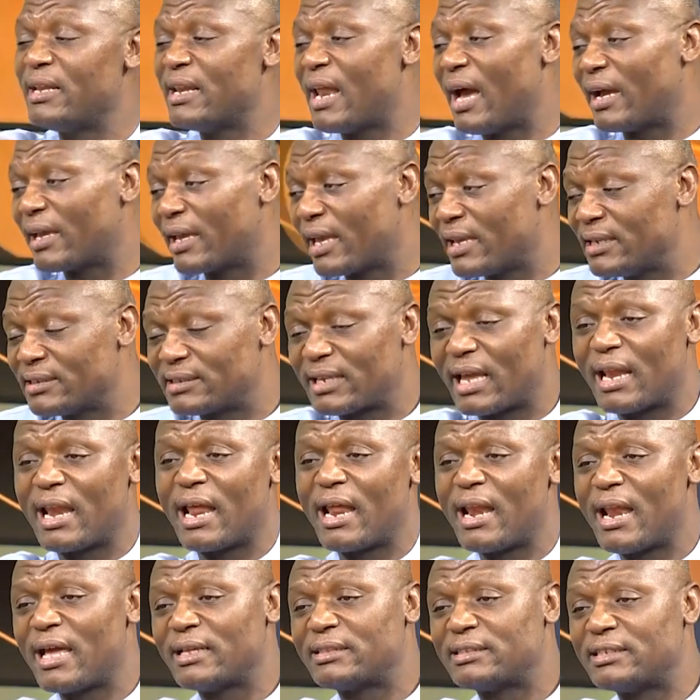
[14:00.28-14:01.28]
against
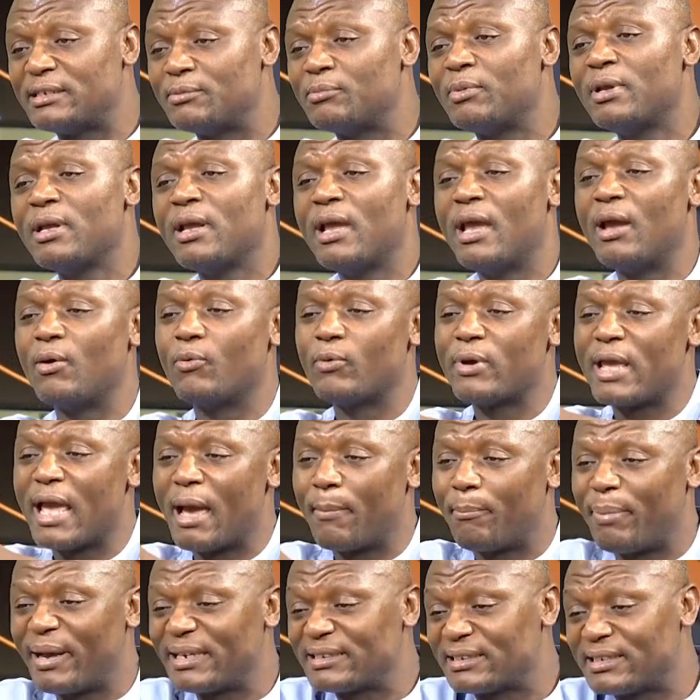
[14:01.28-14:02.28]
another team and we are
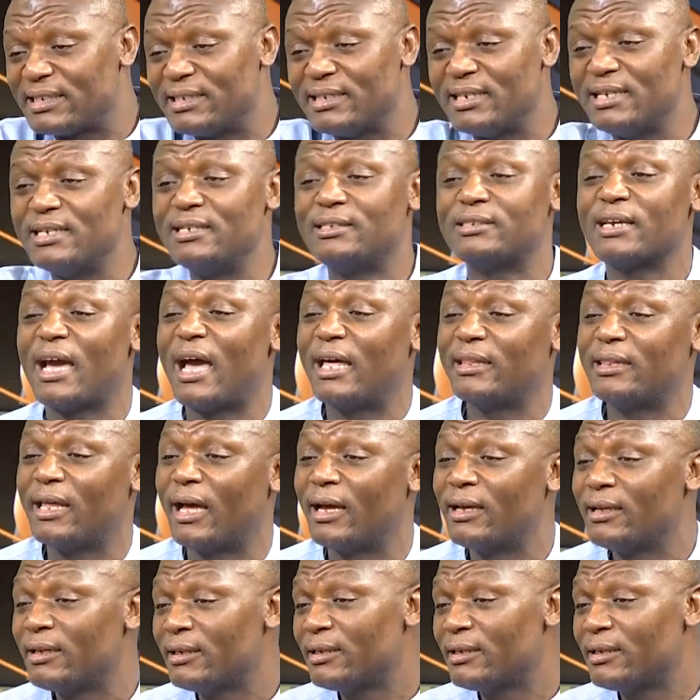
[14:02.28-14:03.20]
passing each other.